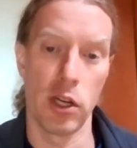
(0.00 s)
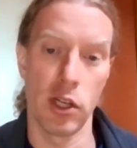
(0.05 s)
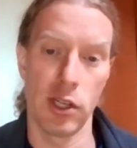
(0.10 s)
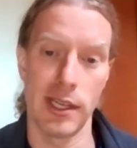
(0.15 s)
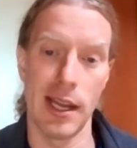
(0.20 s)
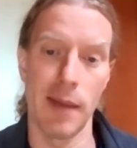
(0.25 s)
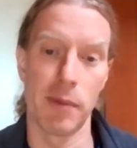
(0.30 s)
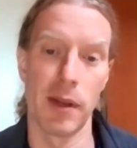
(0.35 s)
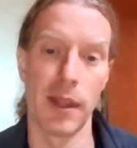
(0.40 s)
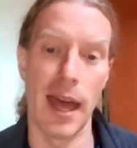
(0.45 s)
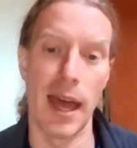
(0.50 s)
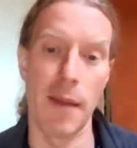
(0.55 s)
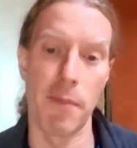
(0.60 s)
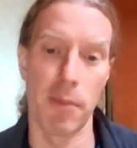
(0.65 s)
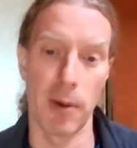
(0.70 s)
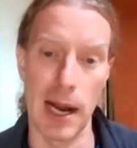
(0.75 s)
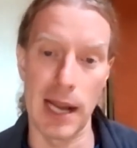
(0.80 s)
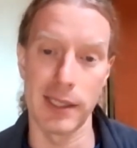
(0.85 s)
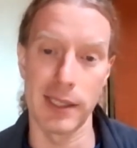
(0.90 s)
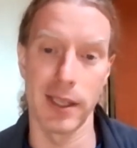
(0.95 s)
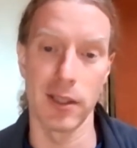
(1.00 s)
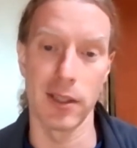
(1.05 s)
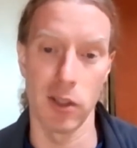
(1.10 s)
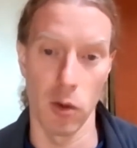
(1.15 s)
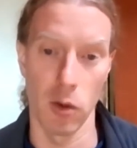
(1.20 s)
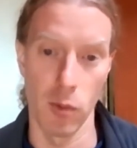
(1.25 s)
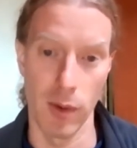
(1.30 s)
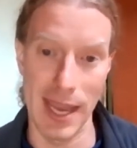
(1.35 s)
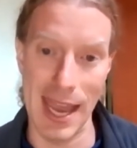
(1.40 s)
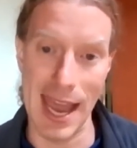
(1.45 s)
step of that process
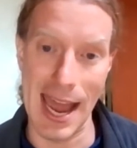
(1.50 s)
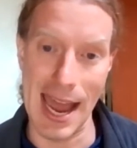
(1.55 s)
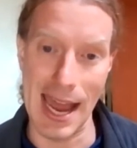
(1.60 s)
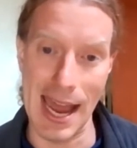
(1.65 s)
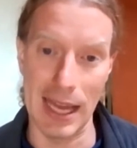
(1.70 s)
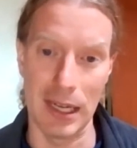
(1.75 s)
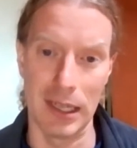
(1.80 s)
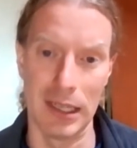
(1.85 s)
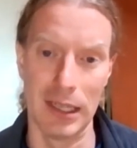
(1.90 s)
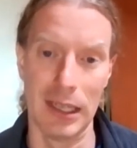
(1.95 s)
are we at?